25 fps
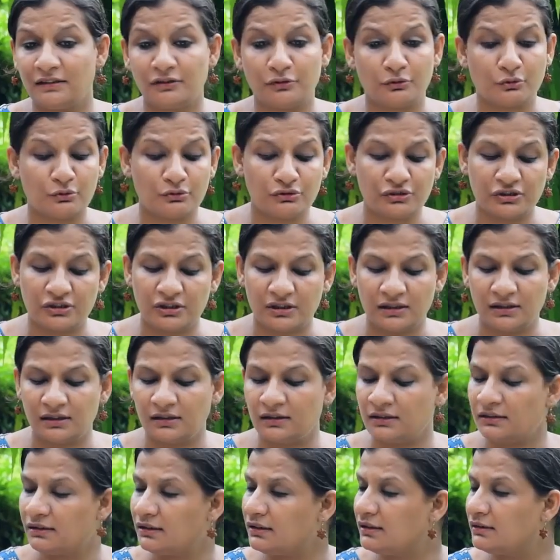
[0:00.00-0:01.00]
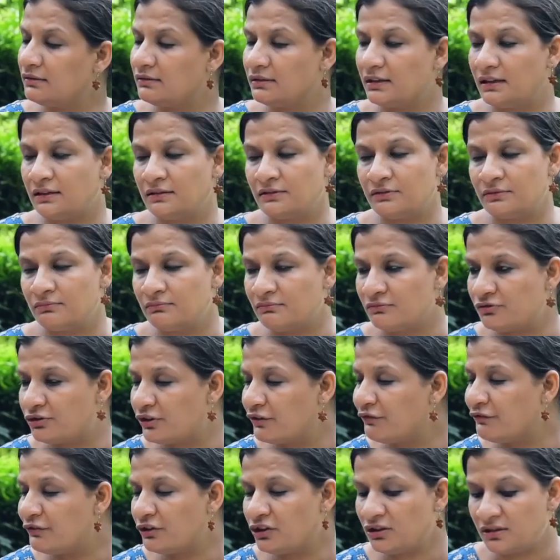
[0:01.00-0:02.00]
in ocean, in
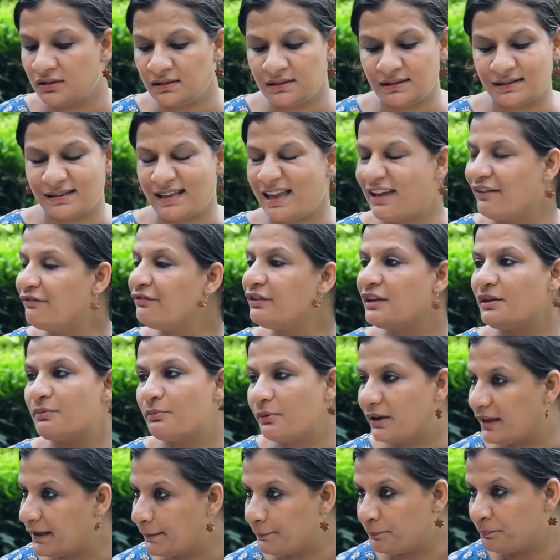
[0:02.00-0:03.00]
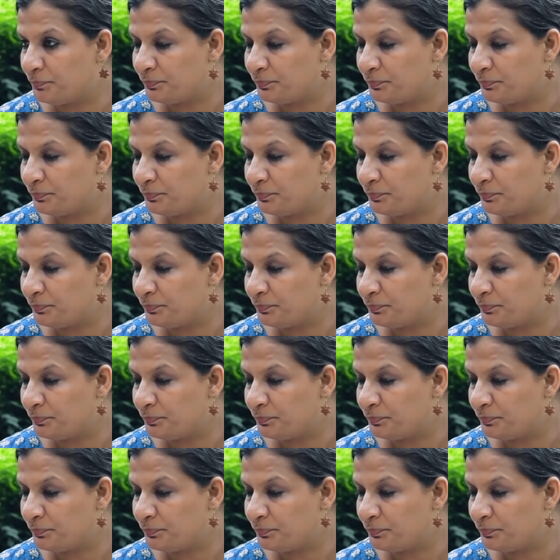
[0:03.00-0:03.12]
rivers, everywhere.